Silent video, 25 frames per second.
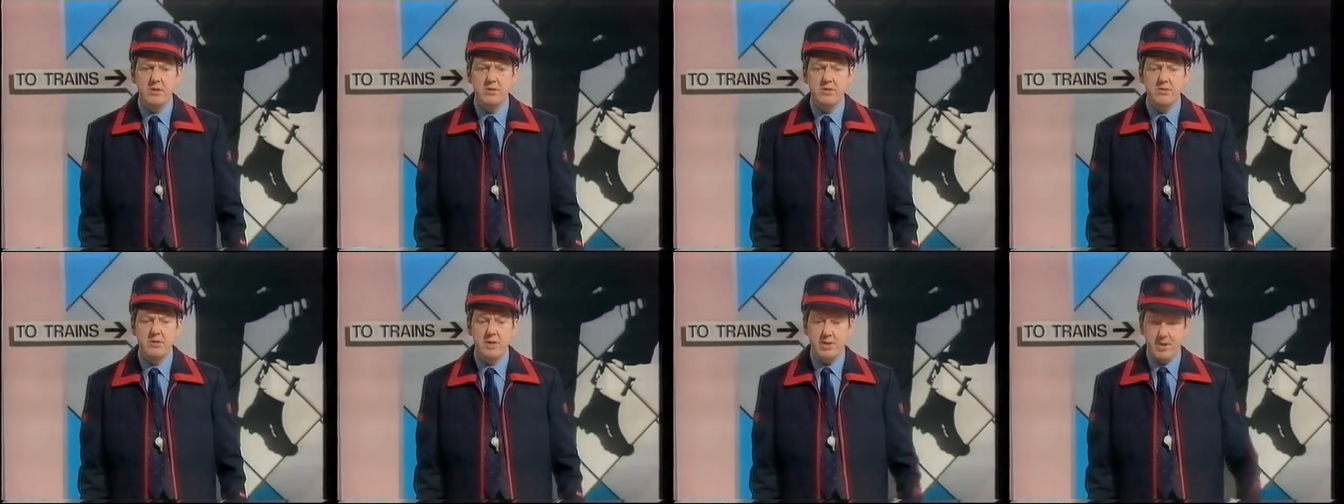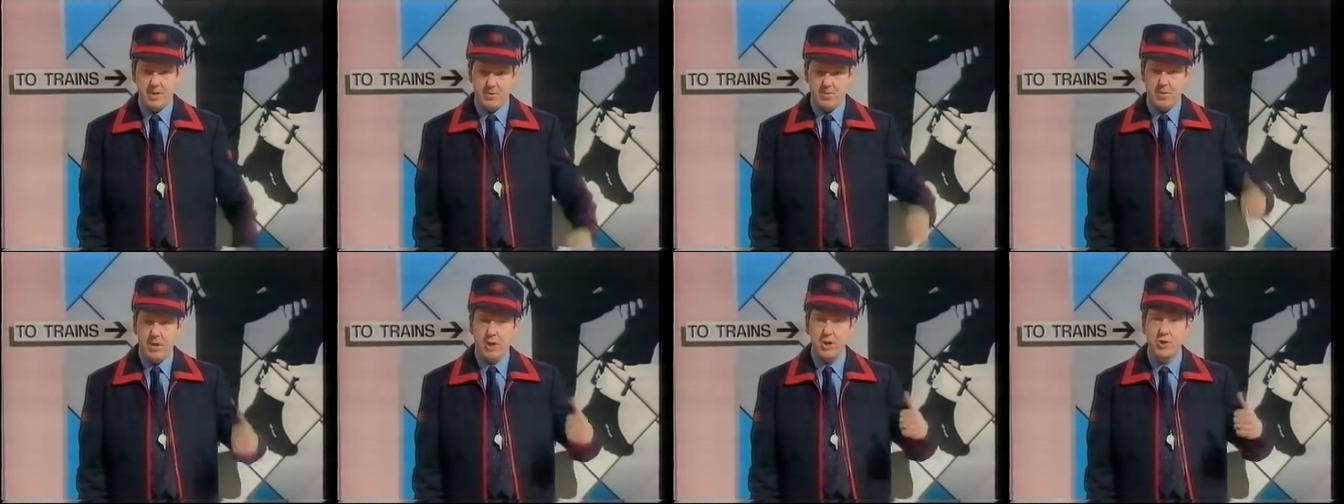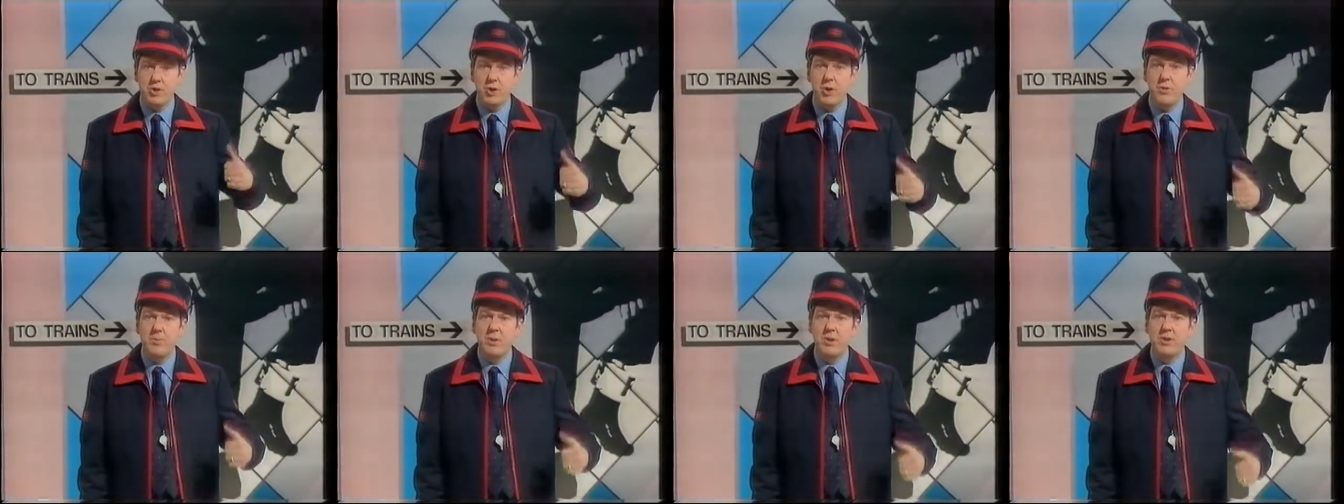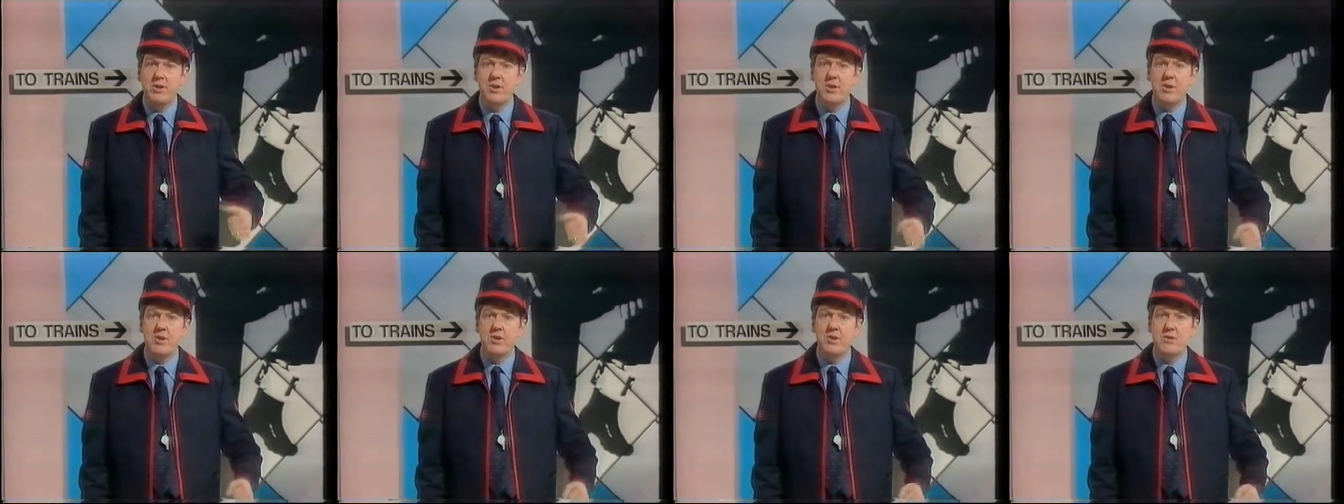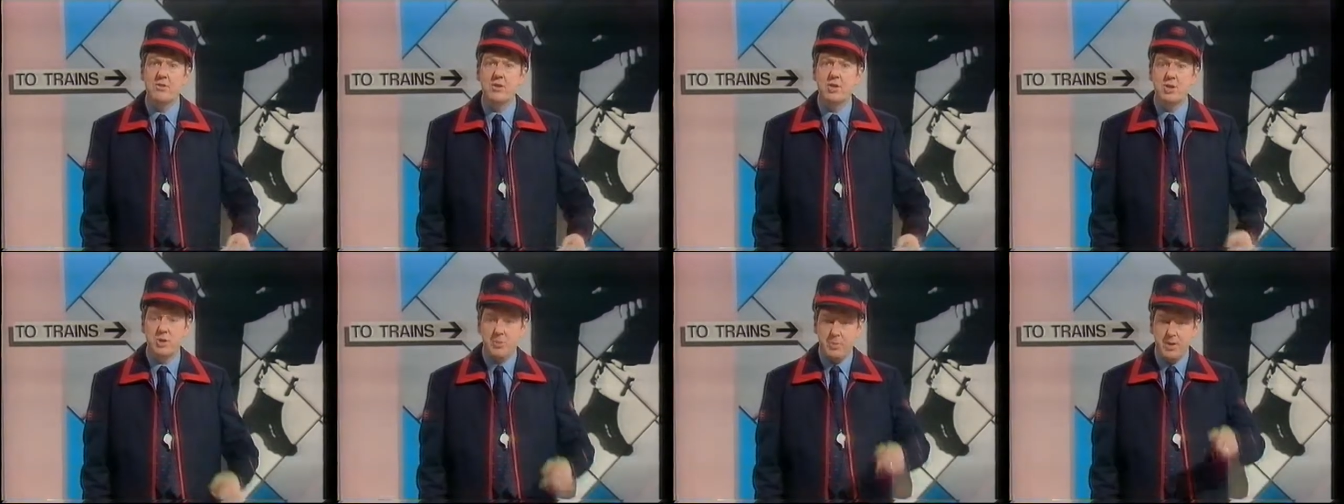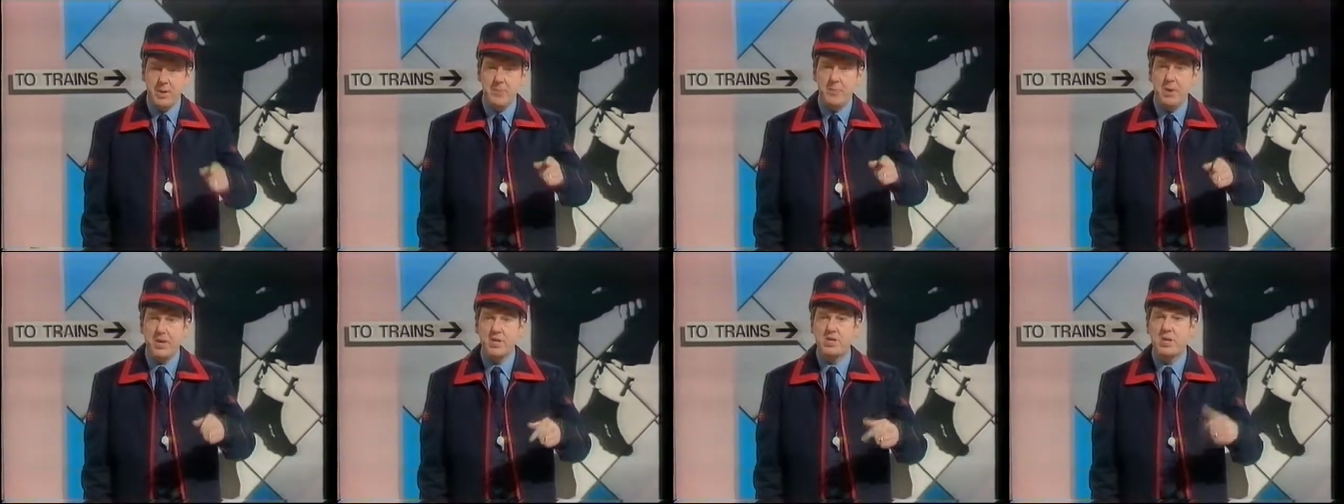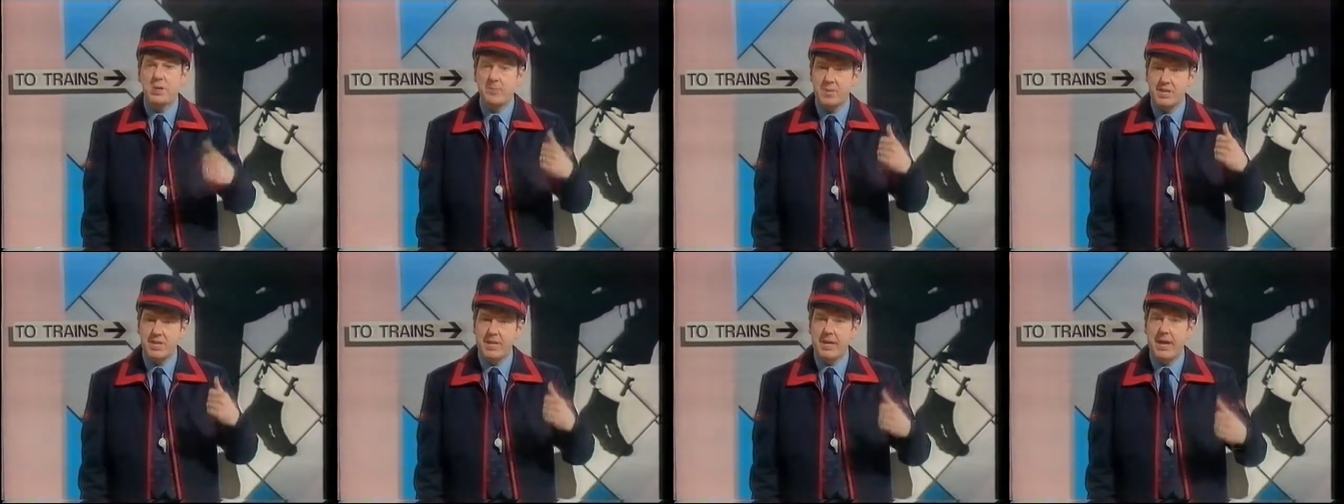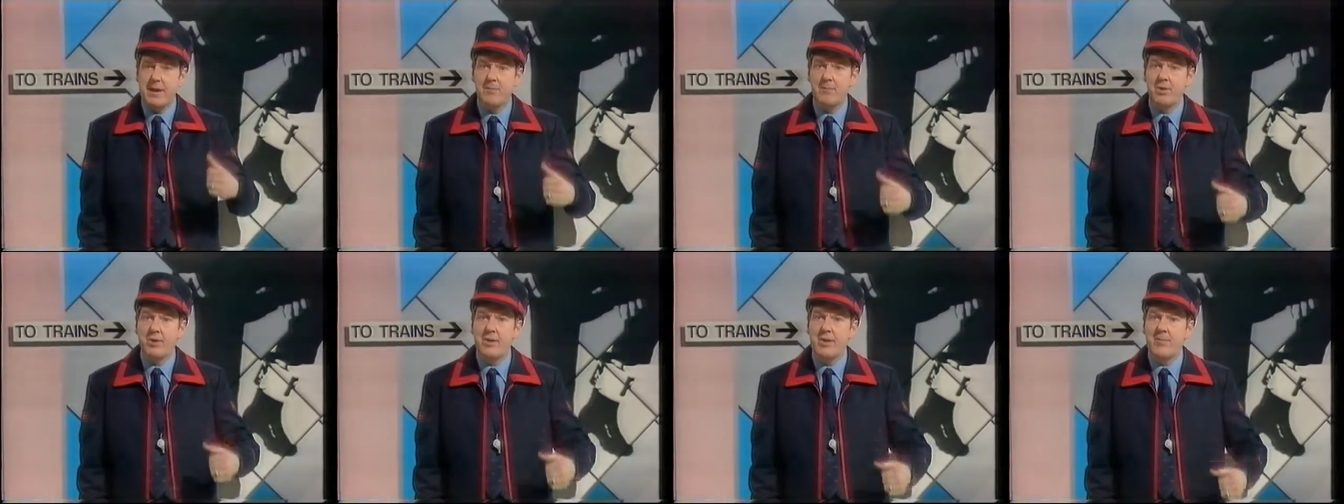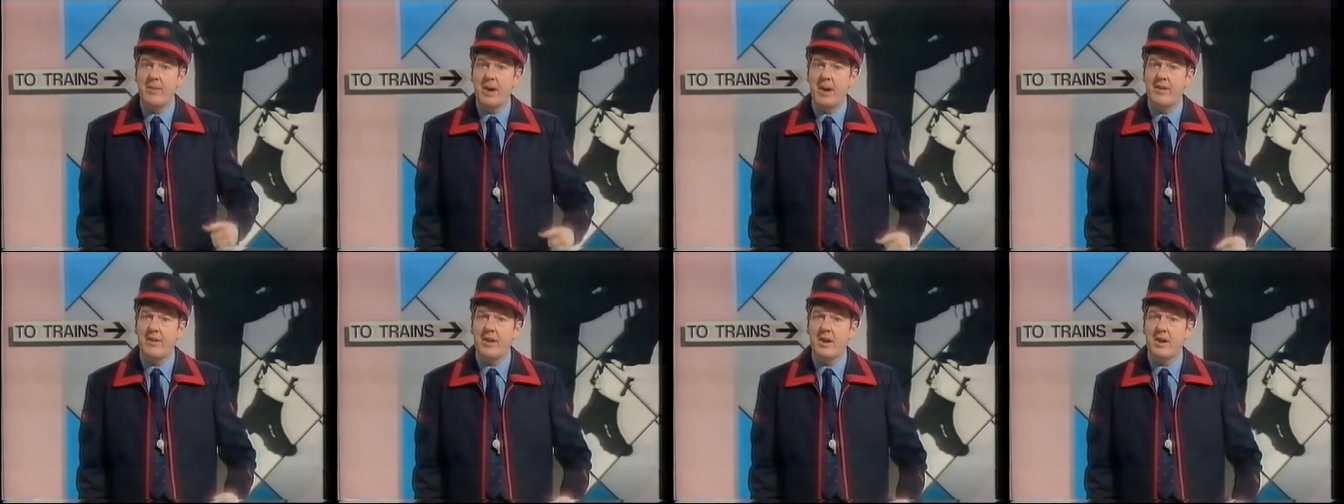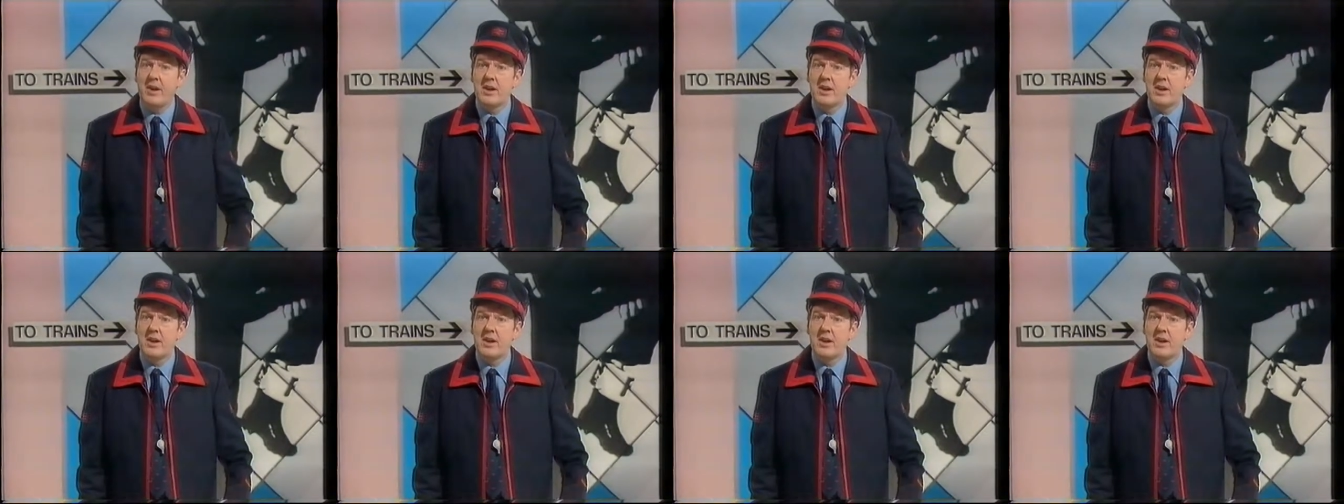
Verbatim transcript: I said, Well, you told me to. You told me to punch them as they came through the barrier.